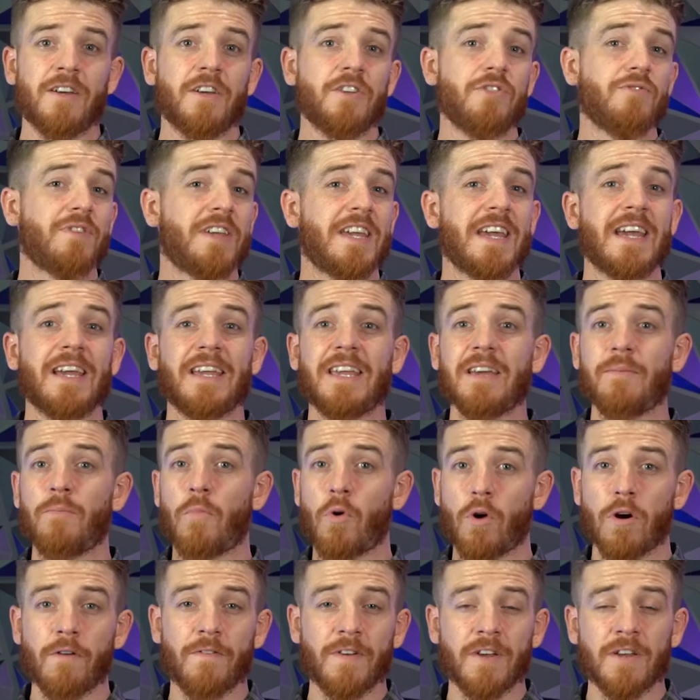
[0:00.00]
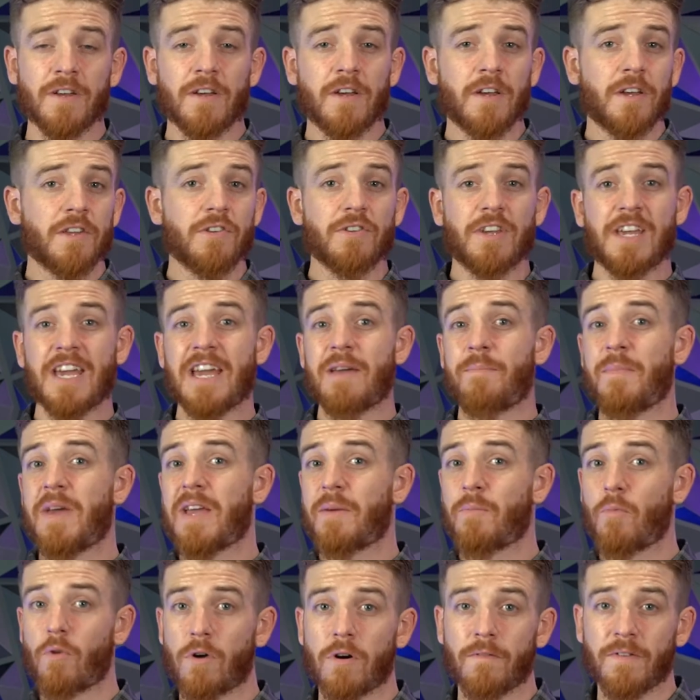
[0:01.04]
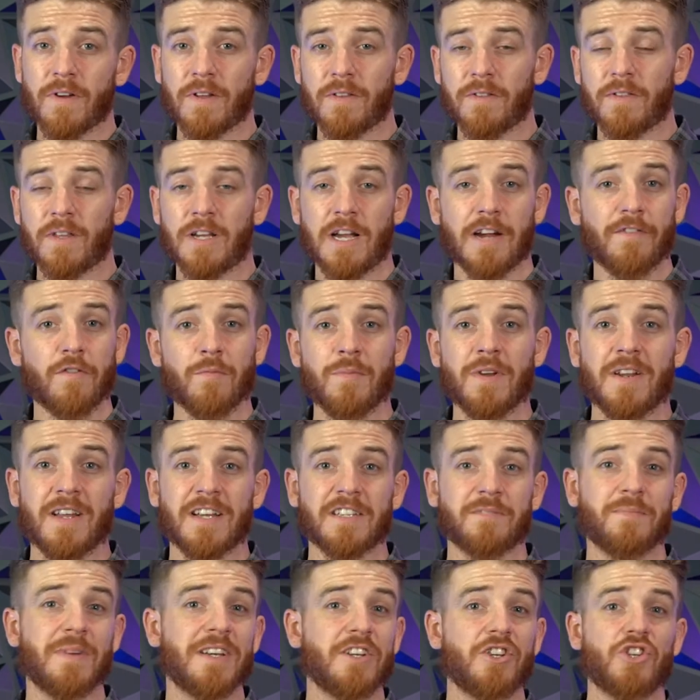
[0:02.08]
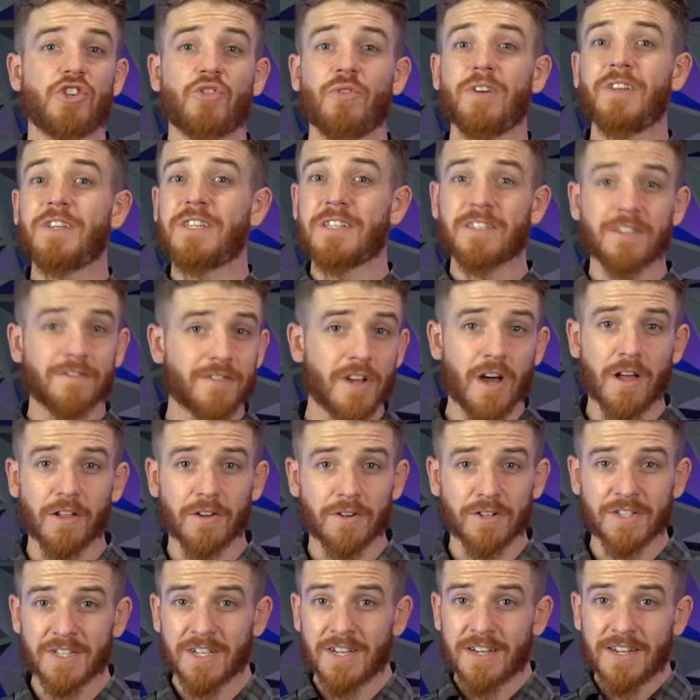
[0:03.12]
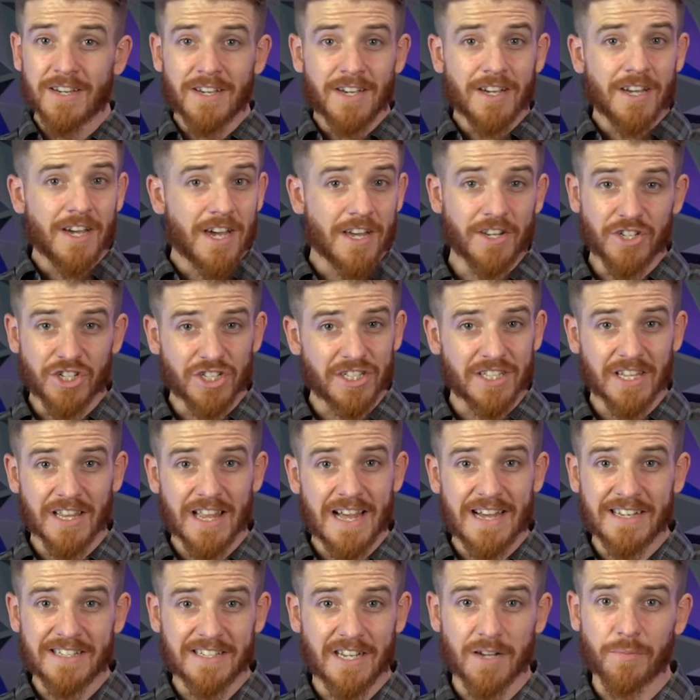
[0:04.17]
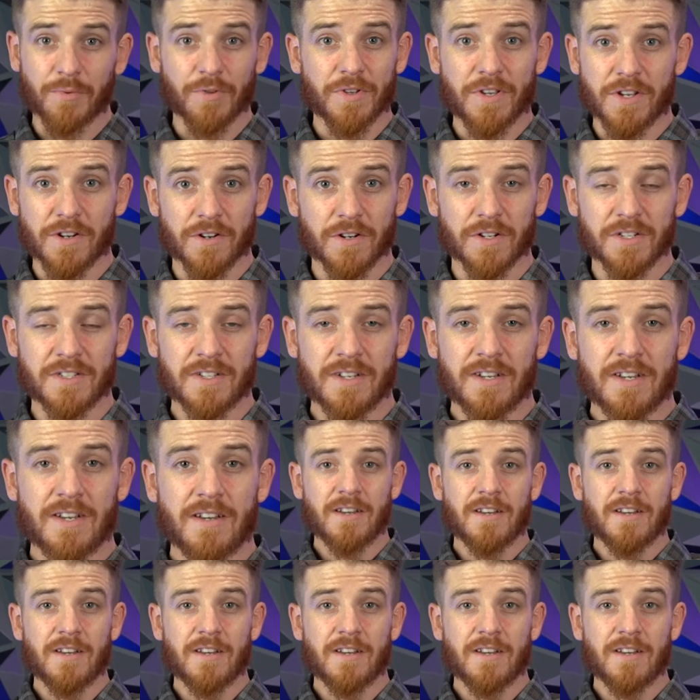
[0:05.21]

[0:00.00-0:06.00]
You can't get more of it. You can't make more of it. The government has made trillions of dollars in just the last couple of years.